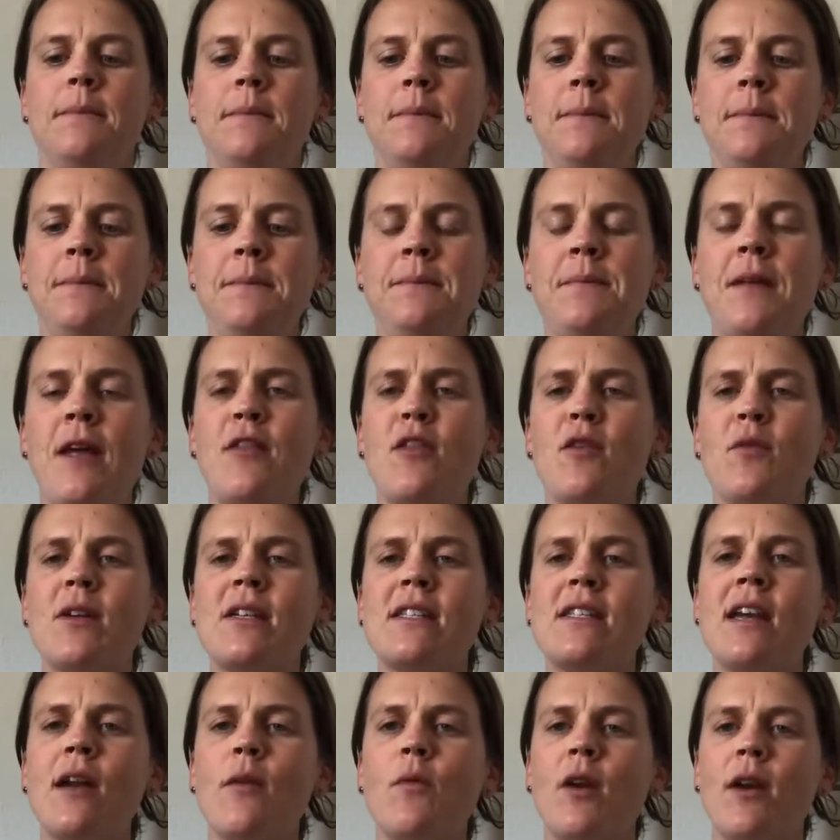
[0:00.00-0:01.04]
And the reason
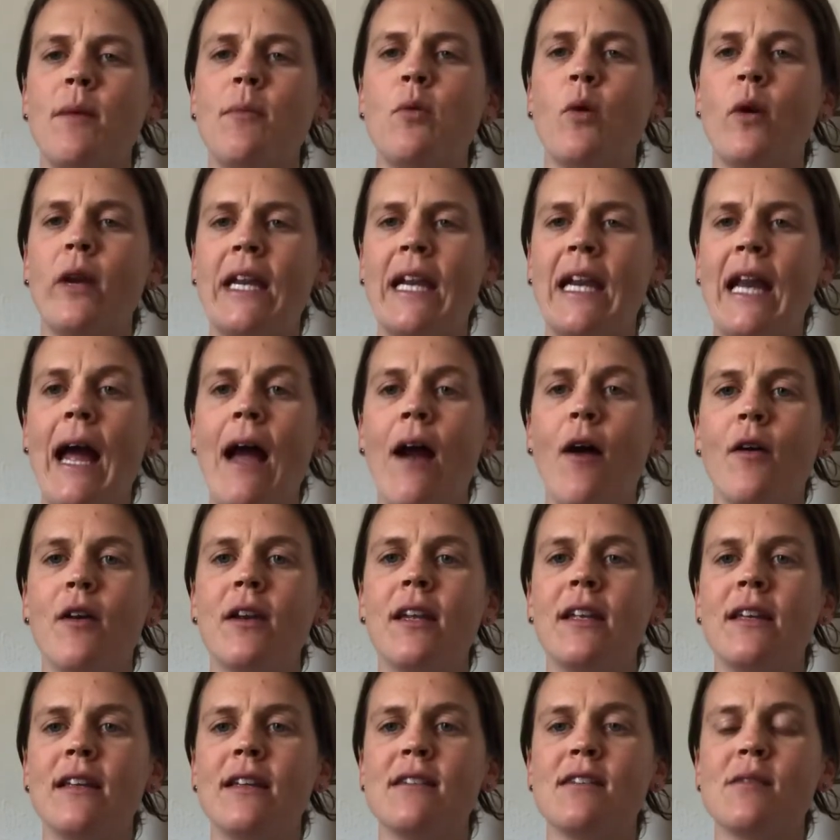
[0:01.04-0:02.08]
I want to point it out
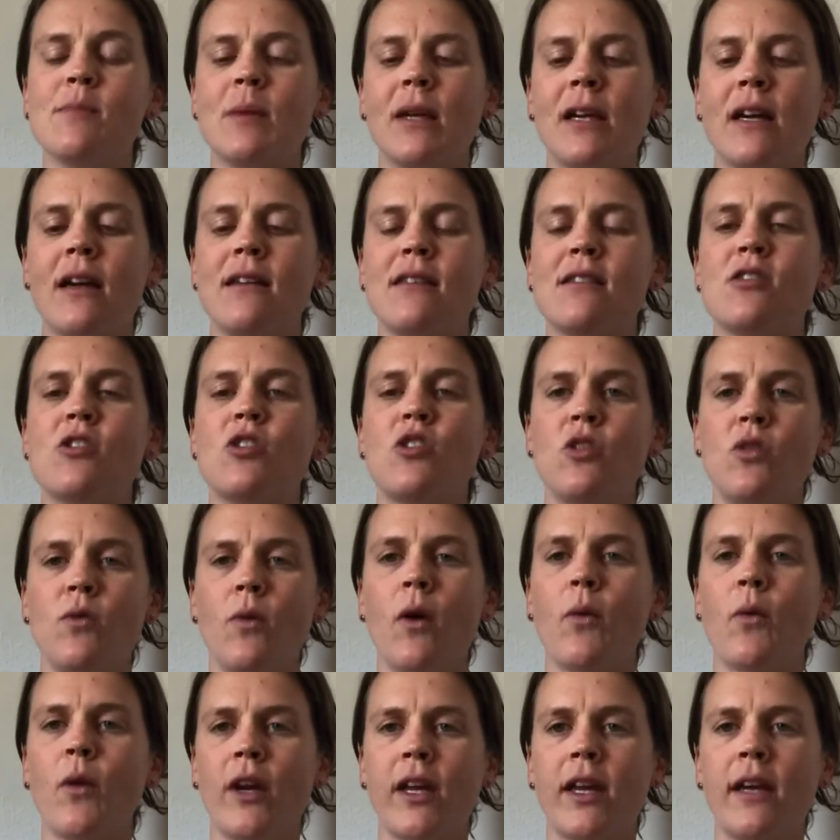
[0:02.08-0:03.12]
is because you are
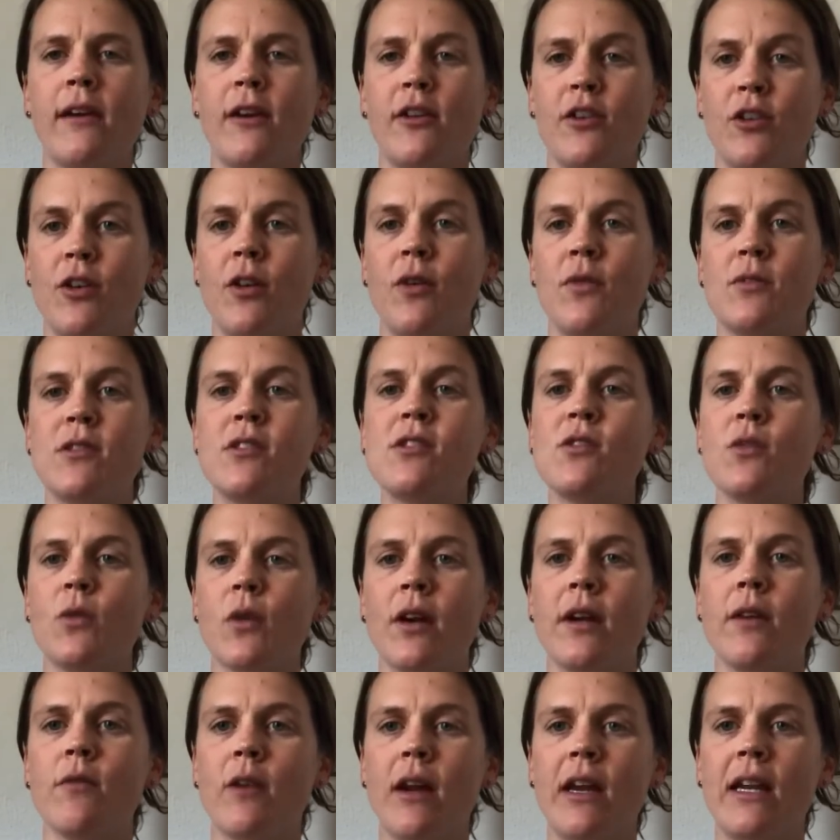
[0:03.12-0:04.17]
working on your own
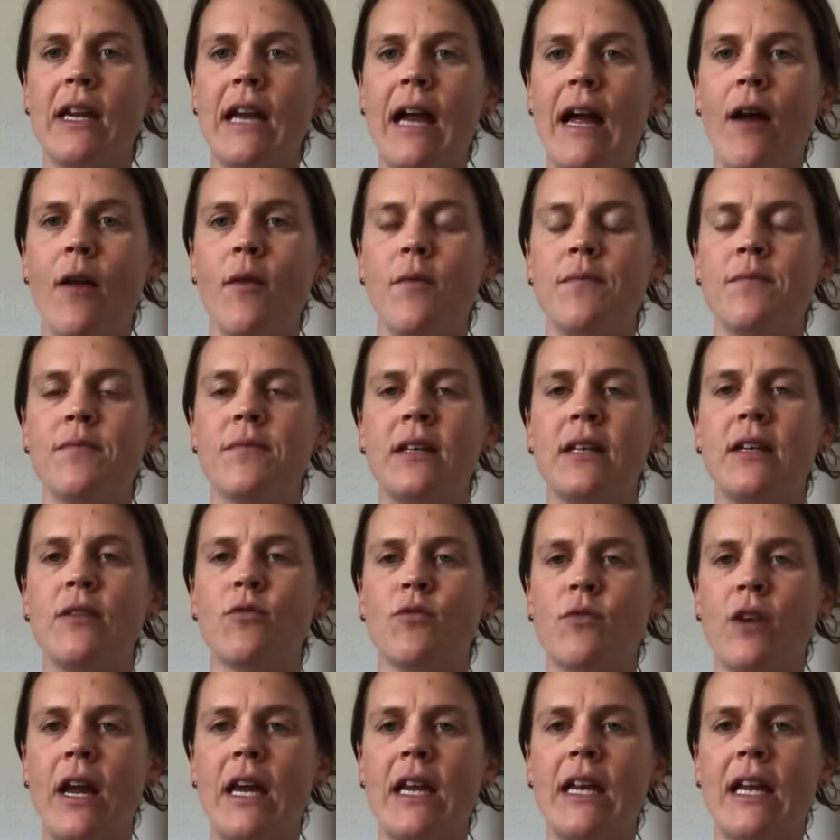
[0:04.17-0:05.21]
story right now in
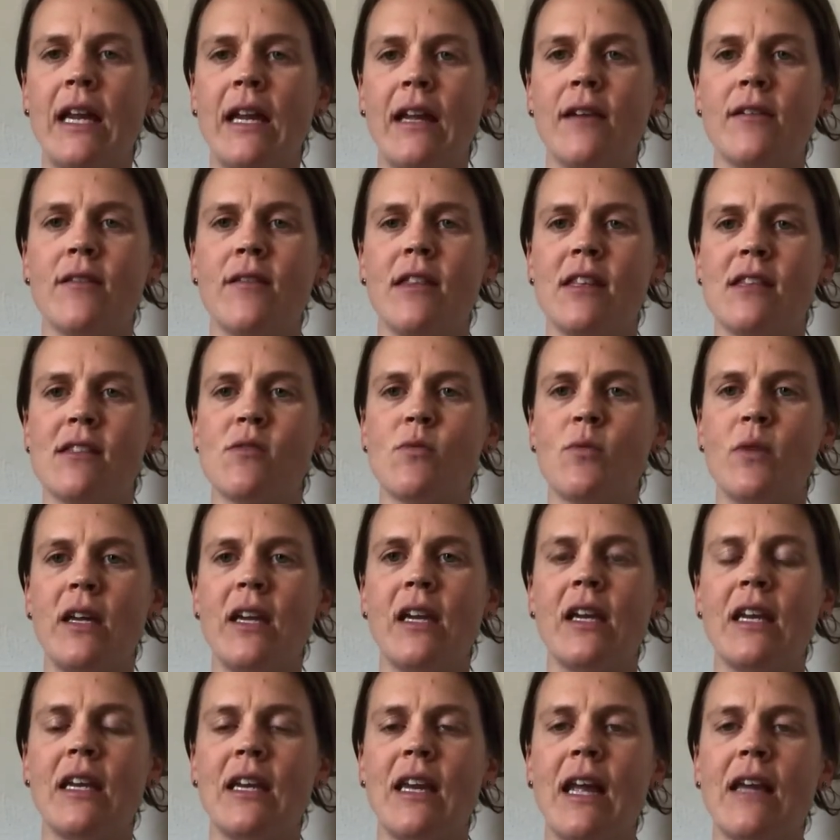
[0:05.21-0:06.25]
writing this week
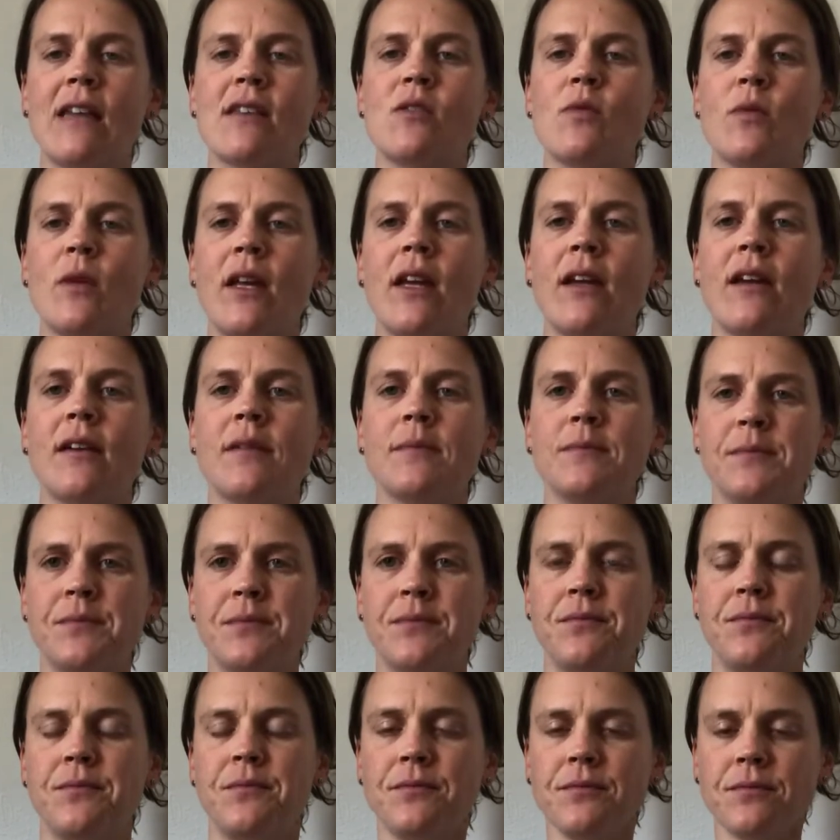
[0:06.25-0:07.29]
and next week
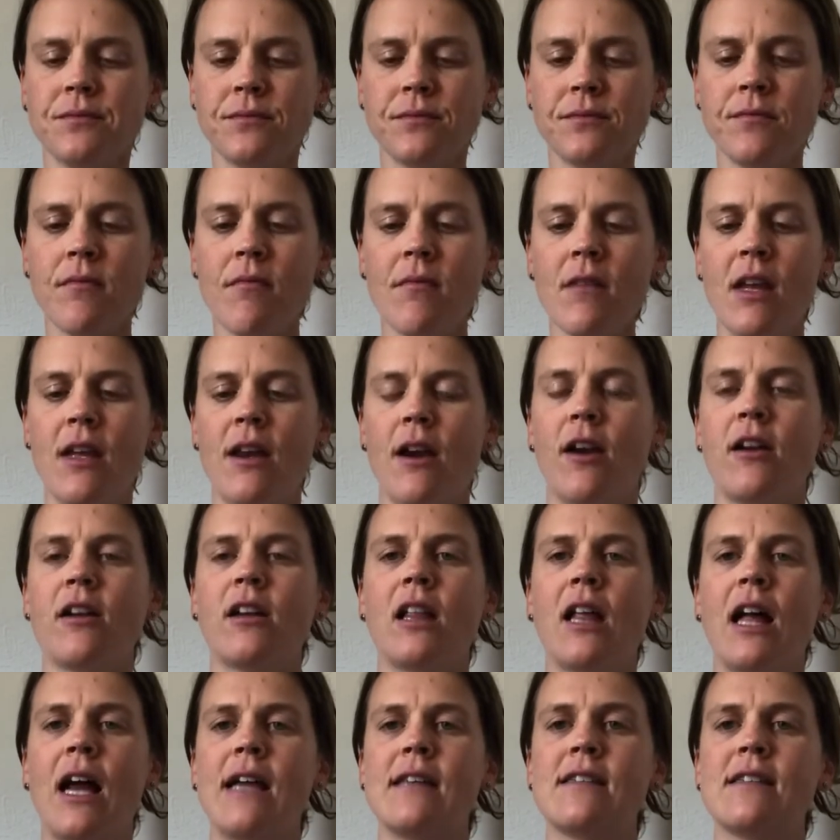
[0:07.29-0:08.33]
in our
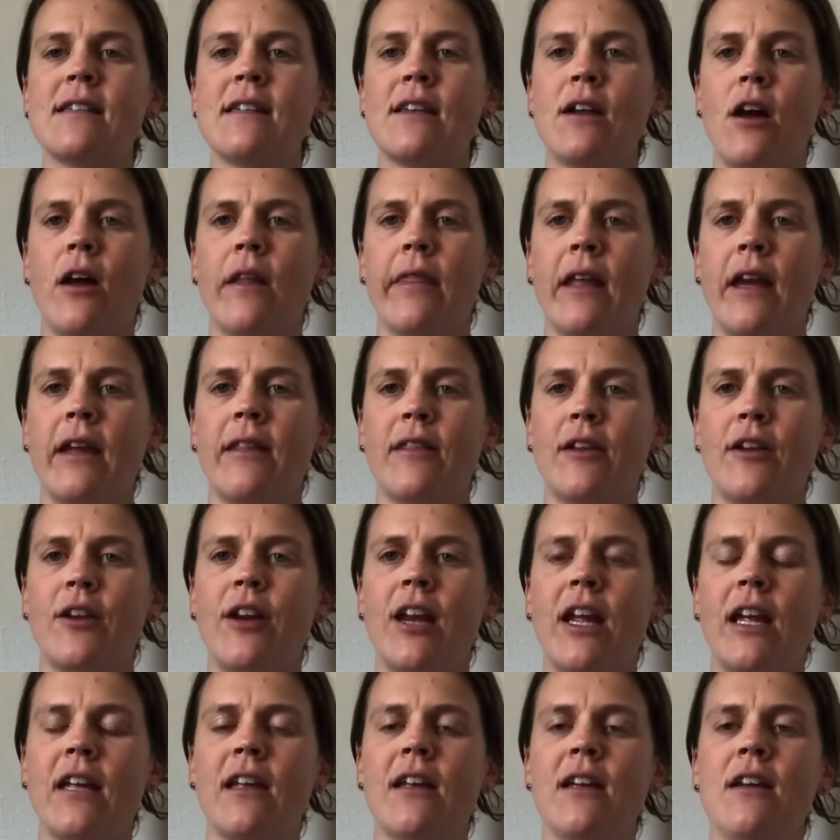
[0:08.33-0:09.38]
class in online
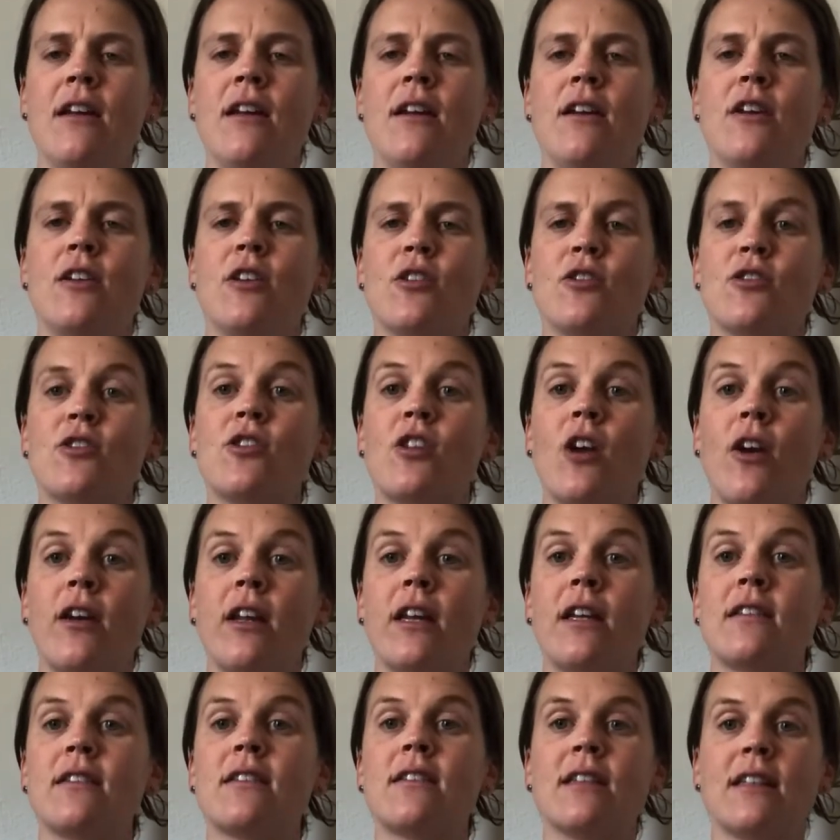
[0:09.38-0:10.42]
learning. You're starting
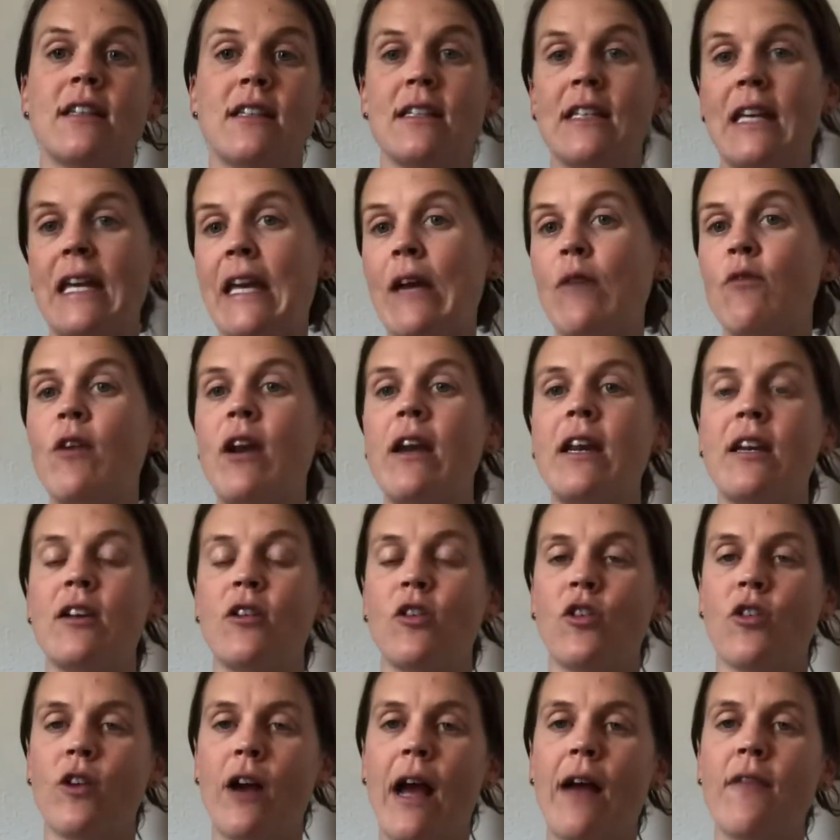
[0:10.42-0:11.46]
to get ready to
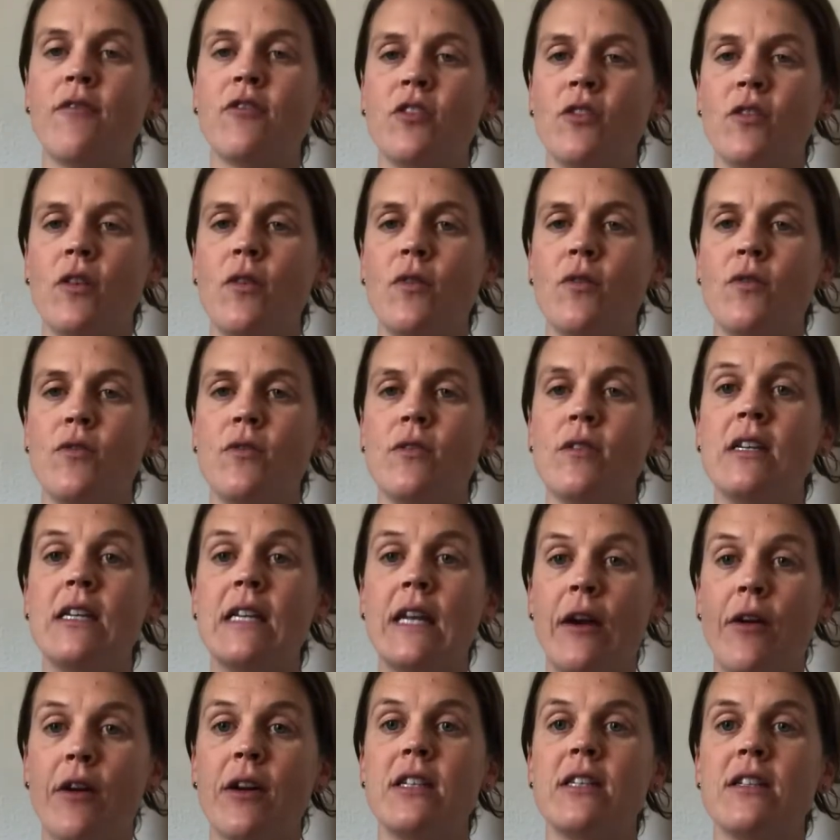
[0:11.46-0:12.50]
craft your own
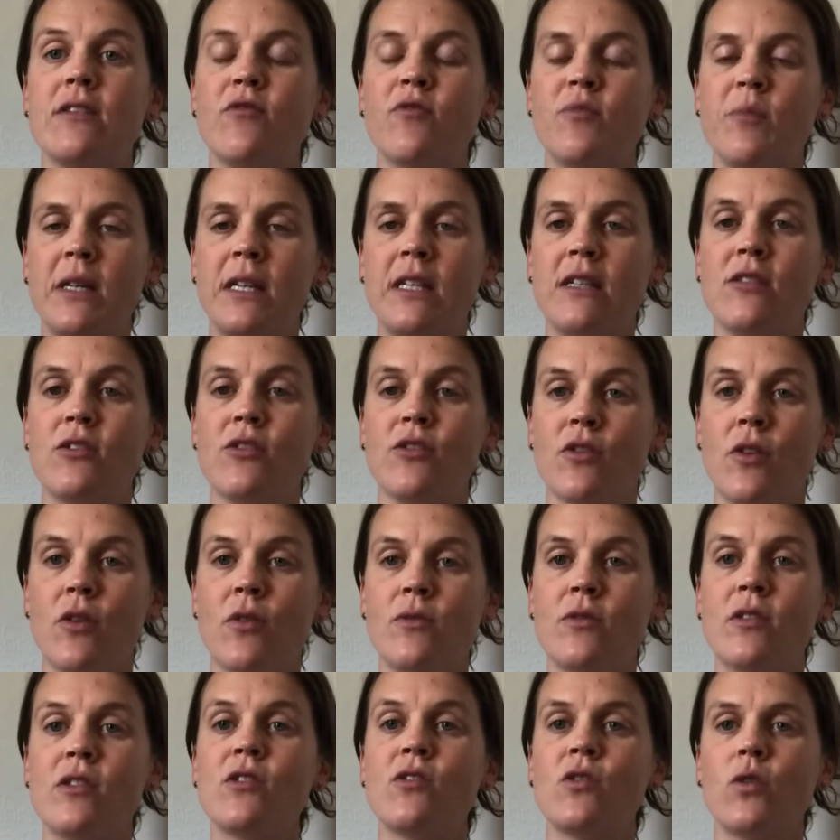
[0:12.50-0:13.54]
narrative piece, your own
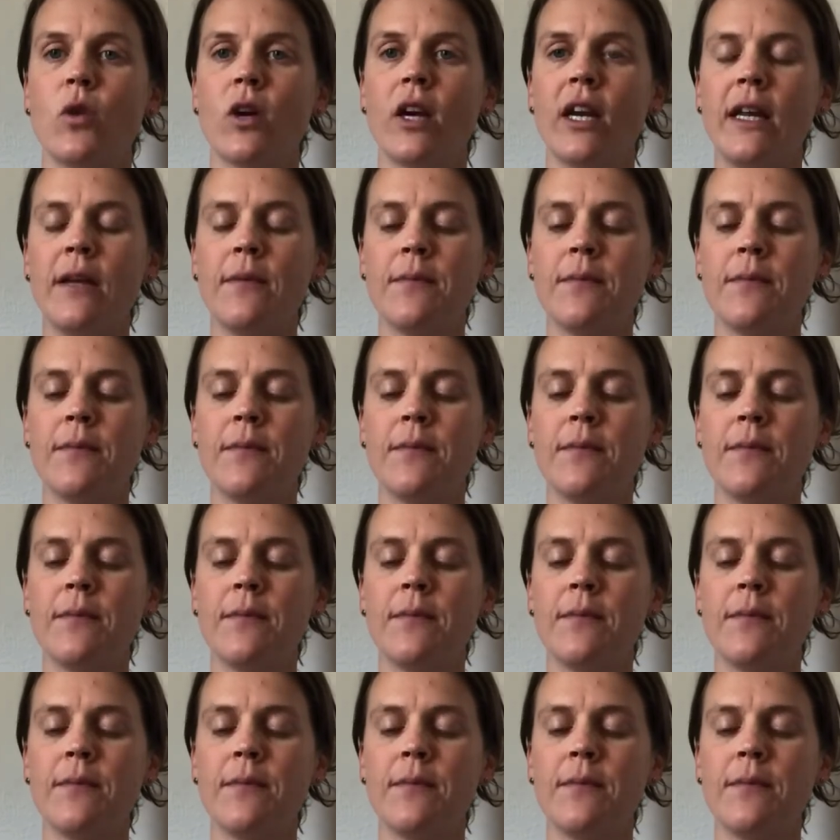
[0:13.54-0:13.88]
story.